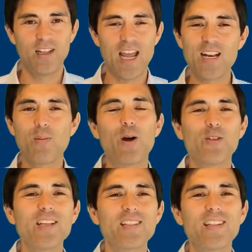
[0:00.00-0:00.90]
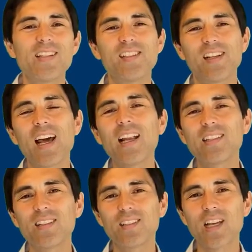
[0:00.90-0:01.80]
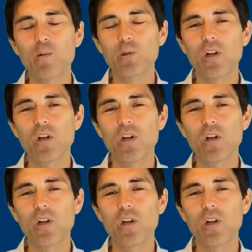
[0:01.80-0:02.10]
And about these statistical analysis I will